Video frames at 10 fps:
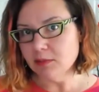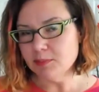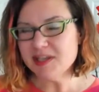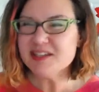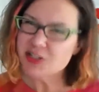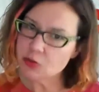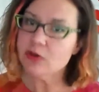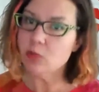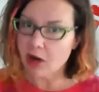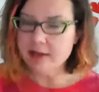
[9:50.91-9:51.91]
because you
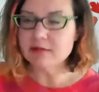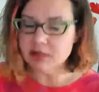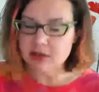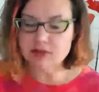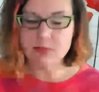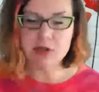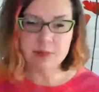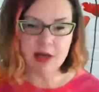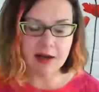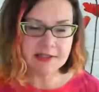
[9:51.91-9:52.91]
would want you know someone to
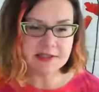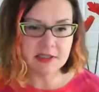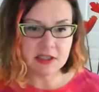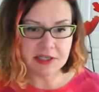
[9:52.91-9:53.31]
be honest and